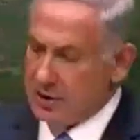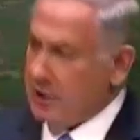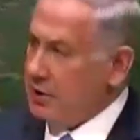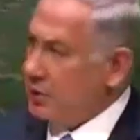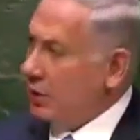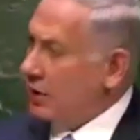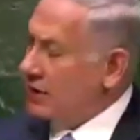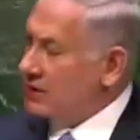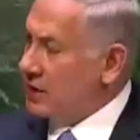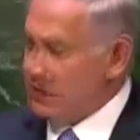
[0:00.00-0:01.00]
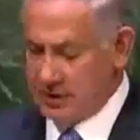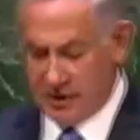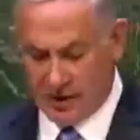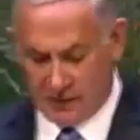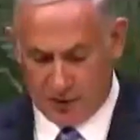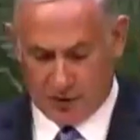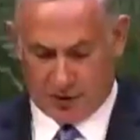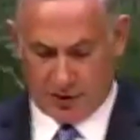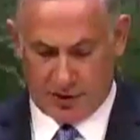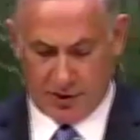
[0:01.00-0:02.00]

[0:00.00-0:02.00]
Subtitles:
territorial concessions in the future.